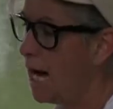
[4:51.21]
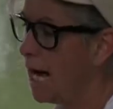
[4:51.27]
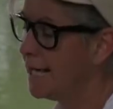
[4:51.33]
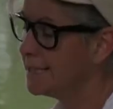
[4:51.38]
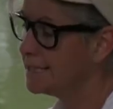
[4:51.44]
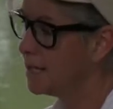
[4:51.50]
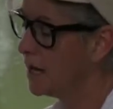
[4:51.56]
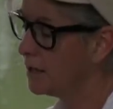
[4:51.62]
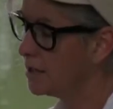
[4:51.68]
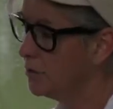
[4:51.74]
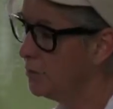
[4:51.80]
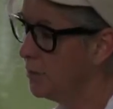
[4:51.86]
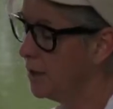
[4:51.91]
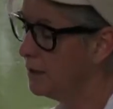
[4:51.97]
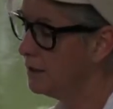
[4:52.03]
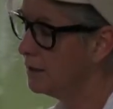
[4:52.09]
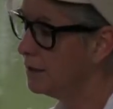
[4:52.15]
I
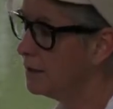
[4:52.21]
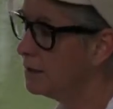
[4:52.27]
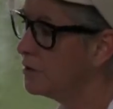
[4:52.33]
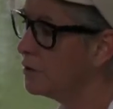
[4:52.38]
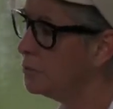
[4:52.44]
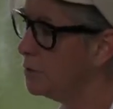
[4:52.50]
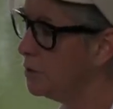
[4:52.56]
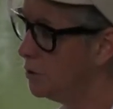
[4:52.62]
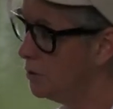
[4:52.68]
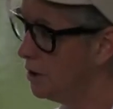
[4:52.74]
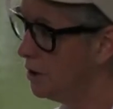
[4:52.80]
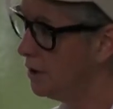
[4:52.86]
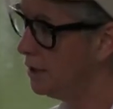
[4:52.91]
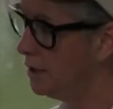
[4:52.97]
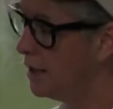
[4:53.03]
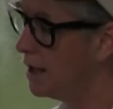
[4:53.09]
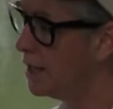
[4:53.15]
document the
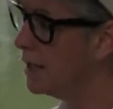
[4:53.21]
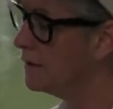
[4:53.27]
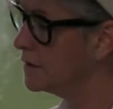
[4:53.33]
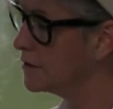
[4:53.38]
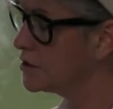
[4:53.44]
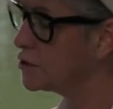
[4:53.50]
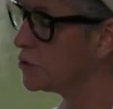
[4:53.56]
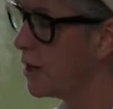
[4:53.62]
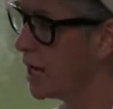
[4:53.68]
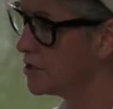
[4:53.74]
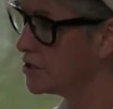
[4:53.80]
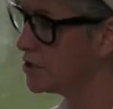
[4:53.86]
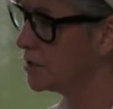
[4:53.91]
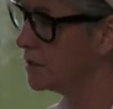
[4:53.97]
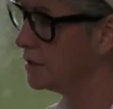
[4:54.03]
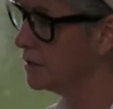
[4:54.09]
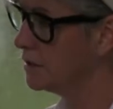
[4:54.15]
beauty and the
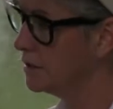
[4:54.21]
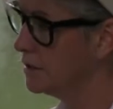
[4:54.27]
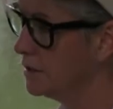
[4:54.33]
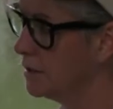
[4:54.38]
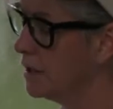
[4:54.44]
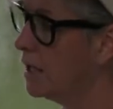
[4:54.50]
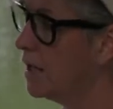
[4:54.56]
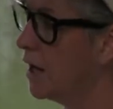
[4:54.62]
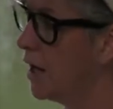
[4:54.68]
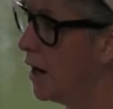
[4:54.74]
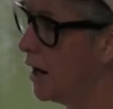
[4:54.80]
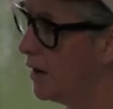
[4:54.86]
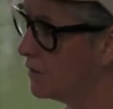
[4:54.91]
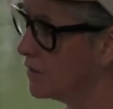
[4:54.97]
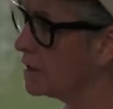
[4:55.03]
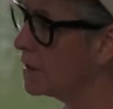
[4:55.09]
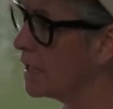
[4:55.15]
tragedy
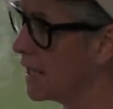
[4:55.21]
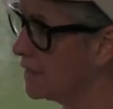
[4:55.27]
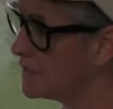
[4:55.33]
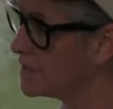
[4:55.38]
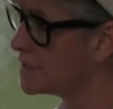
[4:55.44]
of the life